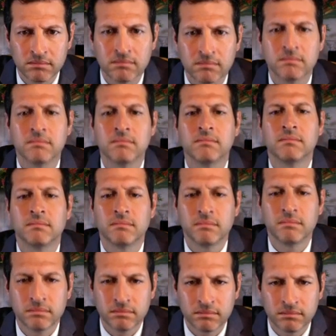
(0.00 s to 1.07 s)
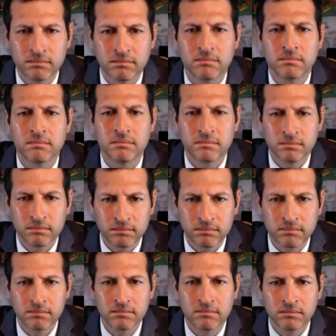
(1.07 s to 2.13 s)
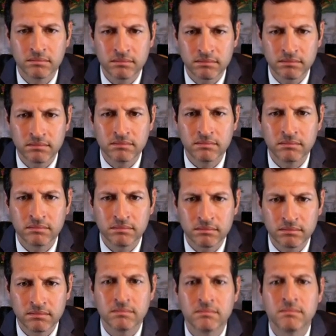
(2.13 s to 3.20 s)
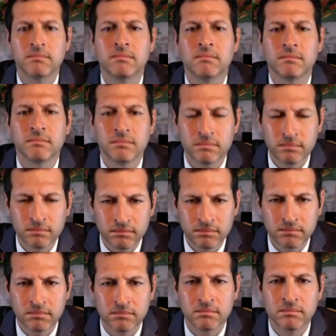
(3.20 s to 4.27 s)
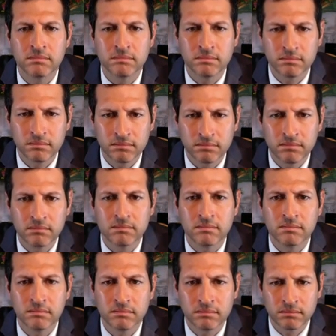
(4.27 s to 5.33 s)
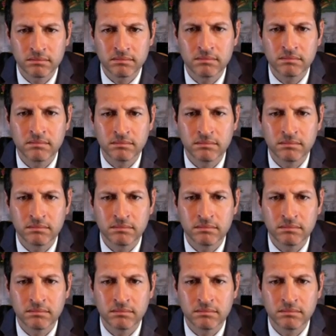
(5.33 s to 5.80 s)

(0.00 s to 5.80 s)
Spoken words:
The person shown says nothing.